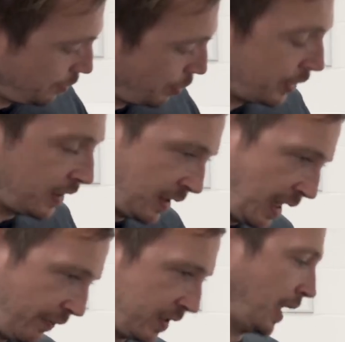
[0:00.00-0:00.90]
putting it
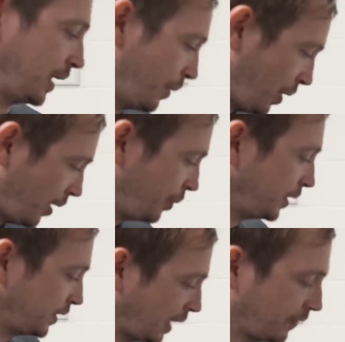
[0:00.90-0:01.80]
together, taking it apart,
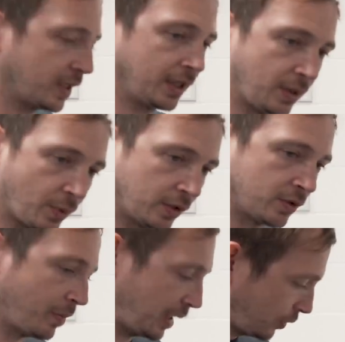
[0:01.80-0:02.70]
putting it together, taking it apart to
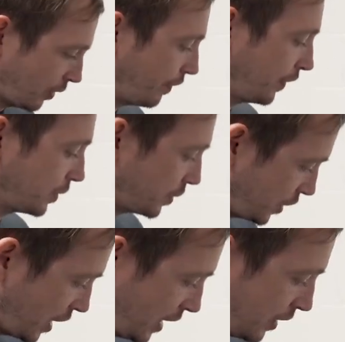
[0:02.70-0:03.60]
make sure everything's
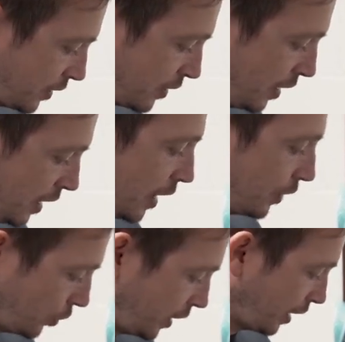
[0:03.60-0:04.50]
machined and
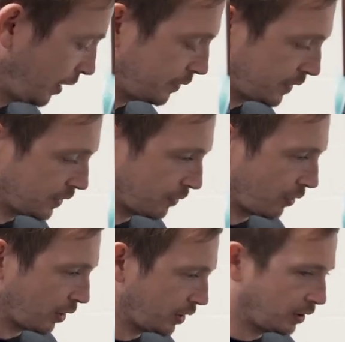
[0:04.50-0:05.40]
all the clearances are
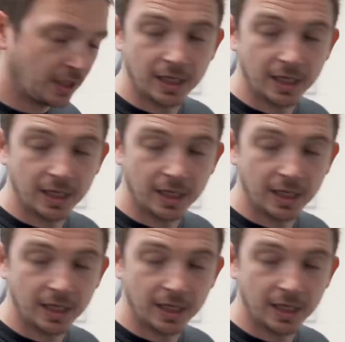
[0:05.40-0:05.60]
right.